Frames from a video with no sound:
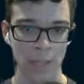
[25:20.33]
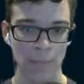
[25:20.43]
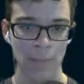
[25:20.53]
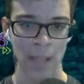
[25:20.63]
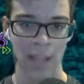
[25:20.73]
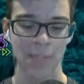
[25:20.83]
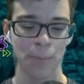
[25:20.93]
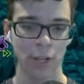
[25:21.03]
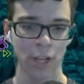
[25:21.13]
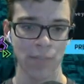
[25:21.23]
But yeah, it's a
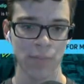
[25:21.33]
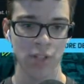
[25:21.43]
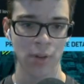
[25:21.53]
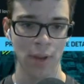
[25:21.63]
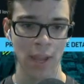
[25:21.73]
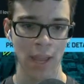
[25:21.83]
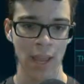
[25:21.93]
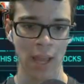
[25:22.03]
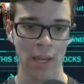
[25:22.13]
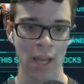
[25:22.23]
pretty awesome suit,
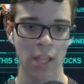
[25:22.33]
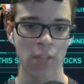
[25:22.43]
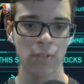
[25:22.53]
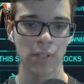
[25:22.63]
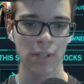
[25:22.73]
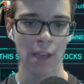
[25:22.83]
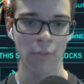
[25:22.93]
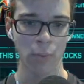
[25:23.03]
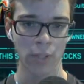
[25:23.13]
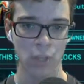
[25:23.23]
and I use it
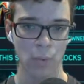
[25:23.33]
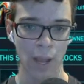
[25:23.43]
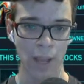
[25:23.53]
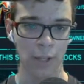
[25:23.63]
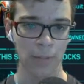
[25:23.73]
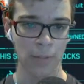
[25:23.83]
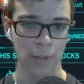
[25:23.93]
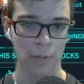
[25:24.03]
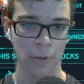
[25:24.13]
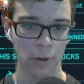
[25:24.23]
every once in a while
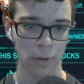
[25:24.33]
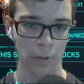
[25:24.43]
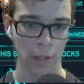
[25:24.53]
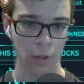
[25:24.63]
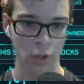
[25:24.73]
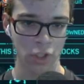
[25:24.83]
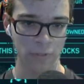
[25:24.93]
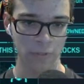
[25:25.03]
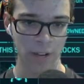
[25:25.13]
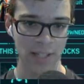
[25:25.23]
for like larger
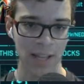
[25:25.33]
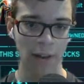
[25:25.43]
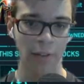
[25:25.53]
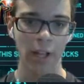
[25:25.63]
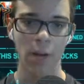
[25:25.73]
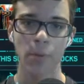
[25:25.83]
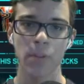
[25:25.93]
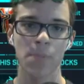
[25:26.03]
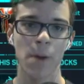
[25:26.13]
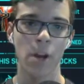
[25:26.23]
fights, kind of like I would
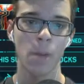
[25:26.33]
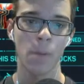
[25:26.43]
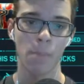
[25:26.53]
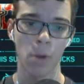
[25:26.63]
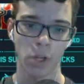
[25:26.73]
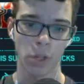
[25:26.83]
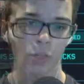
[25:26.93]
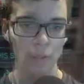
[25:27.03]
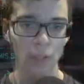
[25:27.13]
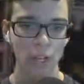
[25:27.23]
the Spider Armor Mark
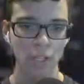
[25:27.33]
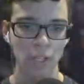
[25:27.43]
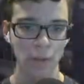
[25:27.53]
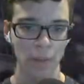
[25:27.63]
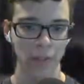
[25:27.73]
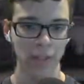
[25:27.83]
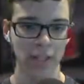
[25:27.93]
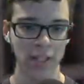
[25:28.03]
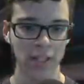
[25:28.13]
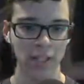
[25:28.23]
III. The next suit on the
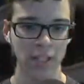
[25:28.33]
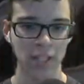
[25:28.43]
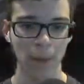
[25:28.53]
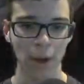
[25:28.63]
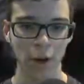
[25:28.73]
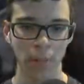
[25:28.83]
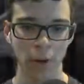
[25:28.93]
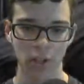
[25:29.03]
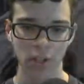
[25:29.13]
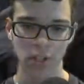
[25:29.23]
list is the
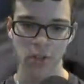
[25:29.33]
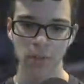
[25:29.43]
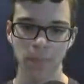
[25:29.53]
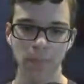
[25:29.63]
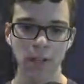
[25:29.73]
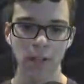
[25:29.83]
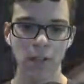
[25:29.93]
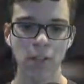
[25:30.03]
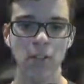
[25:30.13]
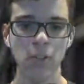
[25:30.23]
Spider-Punk suit.
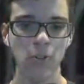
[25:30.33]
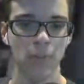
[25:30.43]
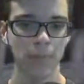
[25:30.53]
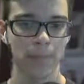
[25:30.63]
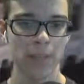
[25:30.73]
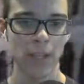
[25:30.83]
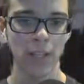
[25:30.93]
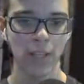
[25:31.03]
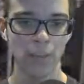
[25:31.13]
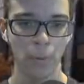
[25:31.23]
This suit
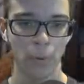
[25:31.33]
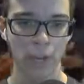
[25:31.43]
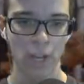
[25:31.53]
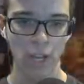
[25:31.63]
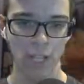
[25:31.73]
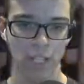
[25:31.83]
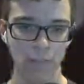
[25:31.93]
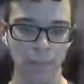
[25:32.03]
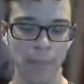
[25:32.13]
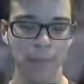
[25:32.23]
is pretty
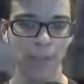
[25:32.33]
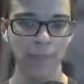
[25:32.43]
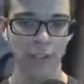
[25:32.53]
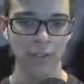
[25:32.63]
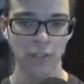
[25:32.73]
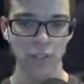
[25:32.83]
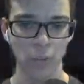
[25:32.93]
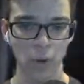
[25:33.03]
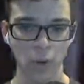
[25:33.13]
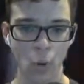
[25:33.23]
awesome. I believe I used this
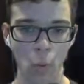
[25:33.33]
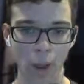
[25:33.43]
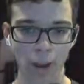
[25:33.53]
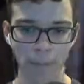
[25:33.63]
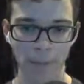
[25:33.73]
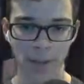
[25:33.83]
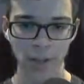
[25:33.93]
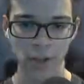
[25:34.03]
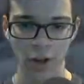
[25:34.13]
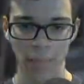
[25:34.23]
one quite a
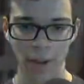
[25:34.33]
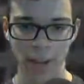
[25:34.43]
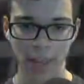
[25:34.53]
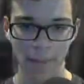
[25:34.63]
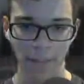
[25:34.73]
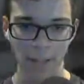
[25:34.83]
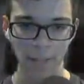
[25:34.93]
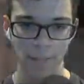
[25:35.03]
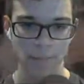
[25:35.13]
bit during my gameplay.